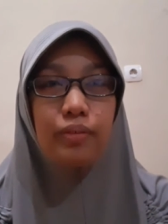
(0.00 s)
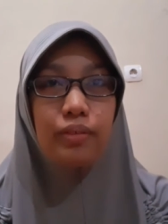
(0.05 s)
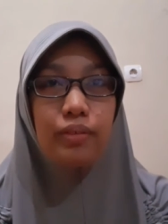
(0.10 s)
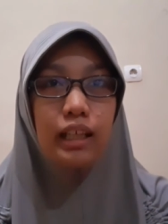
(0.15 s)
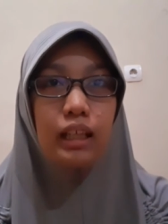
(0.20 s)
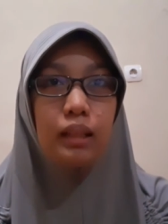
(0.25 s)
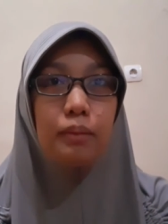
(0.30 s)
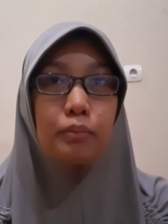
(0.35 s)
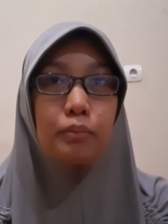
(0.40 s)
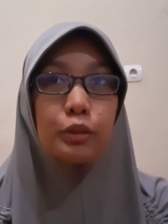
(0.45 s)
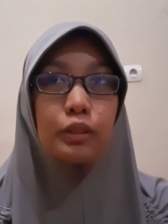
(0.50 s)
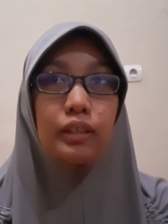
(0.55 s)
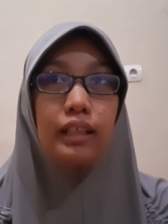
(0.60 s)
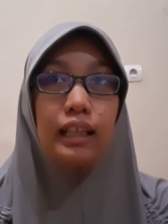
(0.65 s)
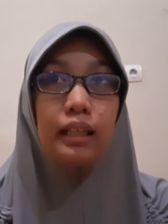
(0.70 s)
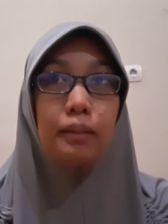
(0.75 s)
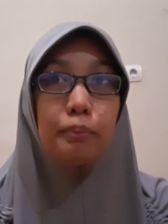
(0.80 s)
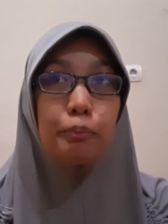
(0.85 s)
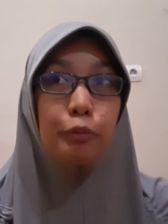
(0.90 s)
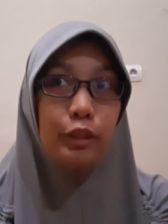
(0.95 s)

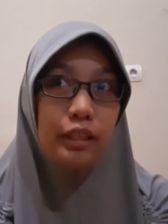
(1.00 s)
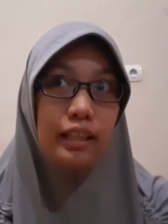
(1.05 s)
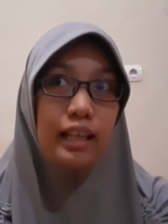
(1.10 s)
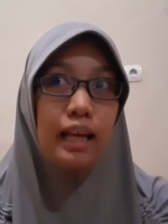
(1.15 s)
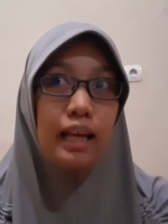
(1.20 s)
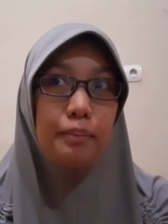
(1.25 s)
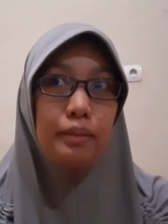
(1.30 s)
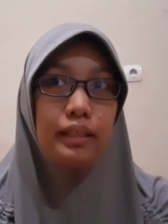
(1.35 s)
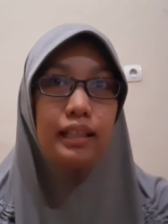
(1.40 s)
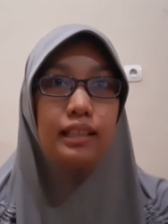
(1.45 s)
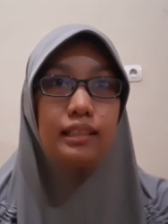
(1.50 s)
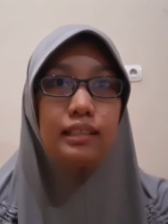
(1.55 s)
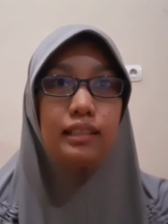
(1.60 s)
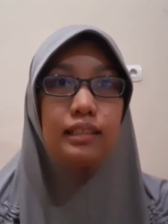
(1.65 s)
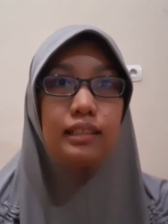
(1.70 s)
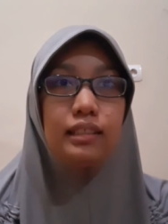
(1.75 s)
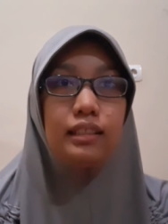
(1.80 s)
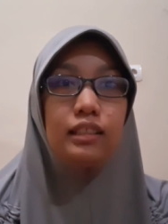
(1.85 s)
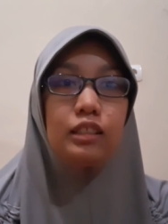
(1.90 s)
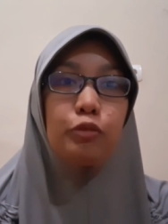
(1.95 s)
input hypothesis
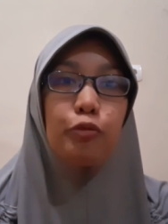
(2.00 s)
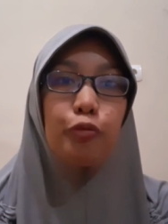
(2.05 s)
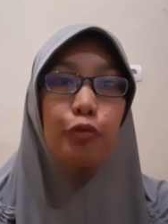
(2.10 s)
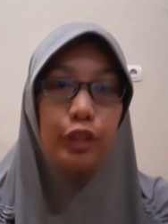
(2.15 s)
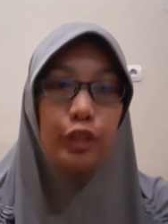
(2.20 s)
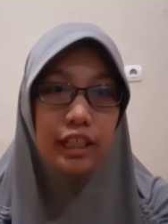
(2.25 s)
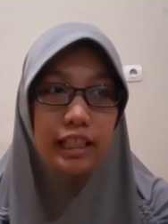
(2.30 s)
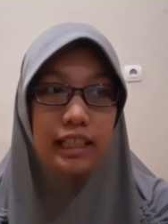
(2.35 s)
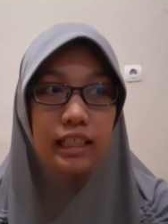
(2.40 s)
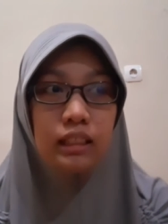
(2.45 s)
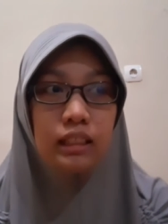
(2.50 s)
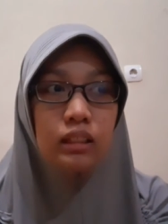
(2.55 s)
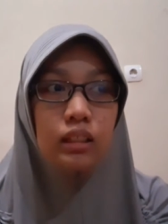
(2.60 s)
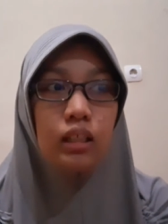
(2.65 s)
is first,